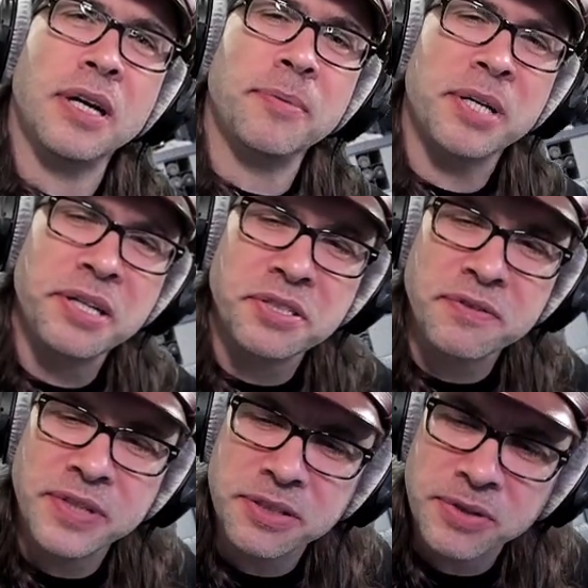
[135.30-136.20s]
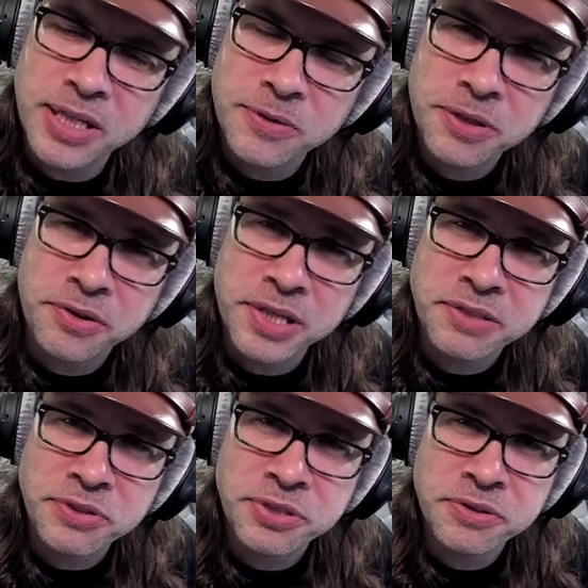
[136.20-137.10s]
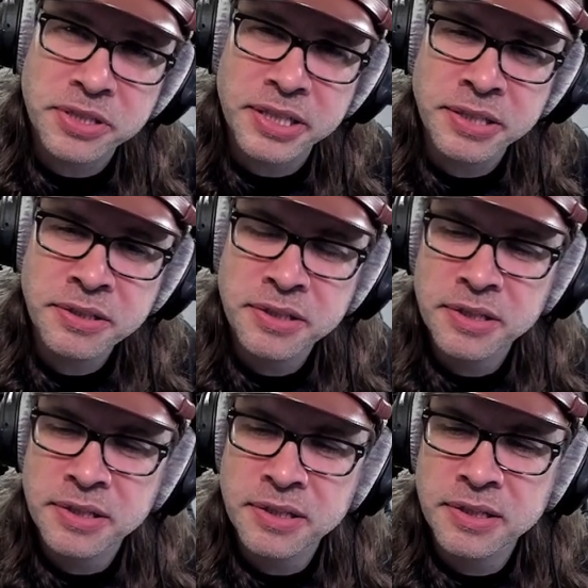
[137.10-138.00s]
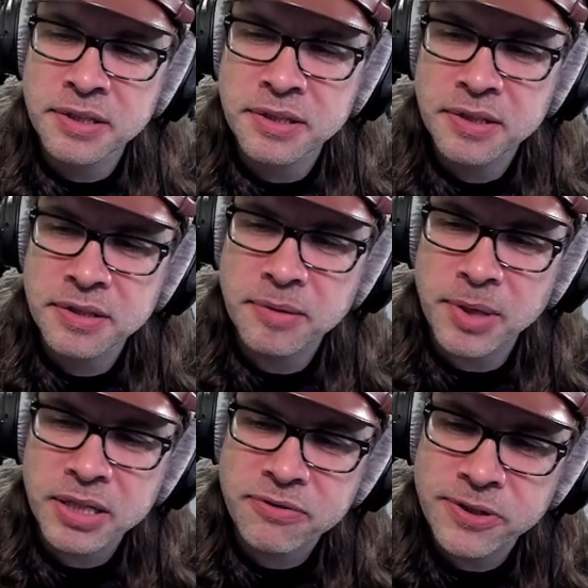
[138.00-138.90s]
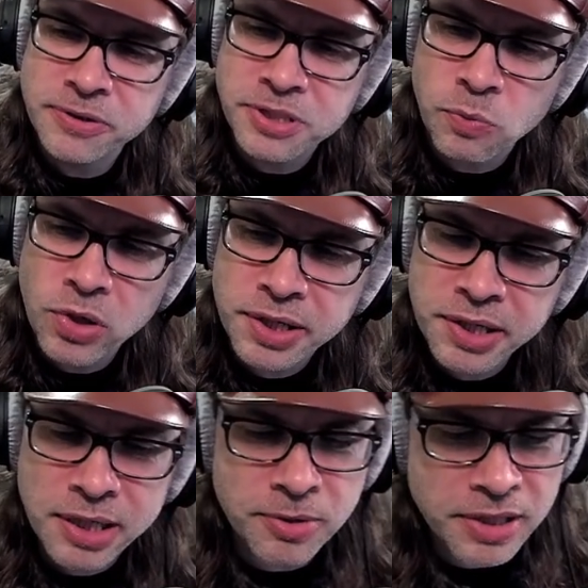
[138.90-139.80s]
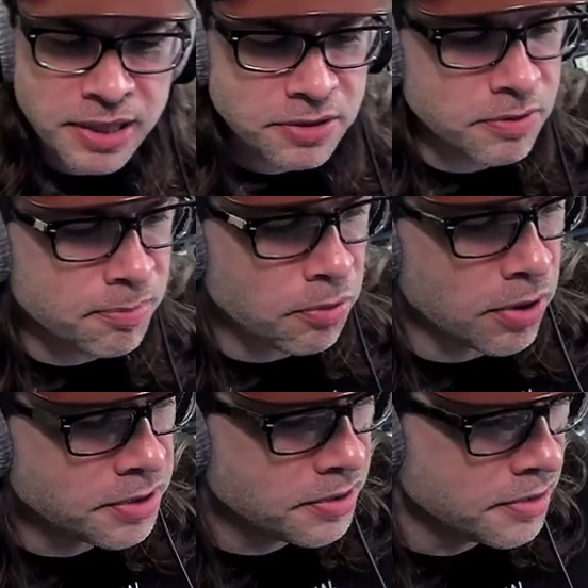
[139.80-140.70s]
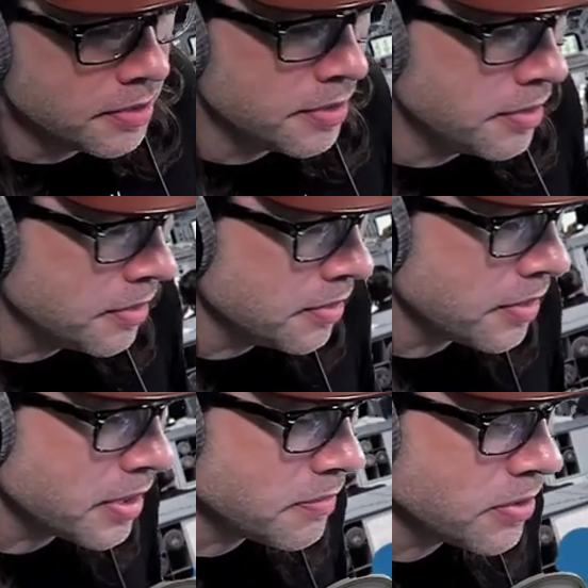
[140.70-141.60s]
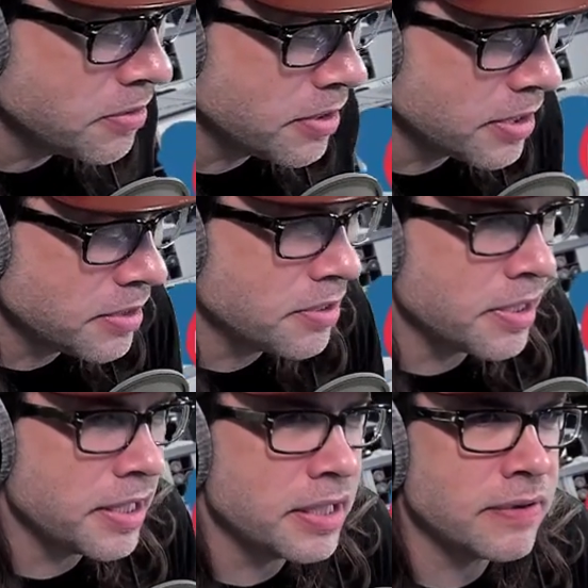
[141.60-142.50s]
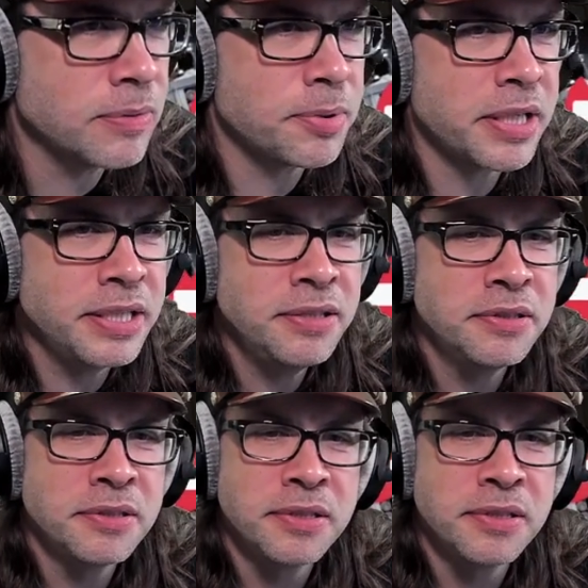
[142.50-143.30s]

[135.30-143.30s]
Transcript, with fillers: I'm Kaiser von Grauer. Thanks for tuning in. The microphone is working. I'm glad to report. Thanks for tuning in tonight, everybody.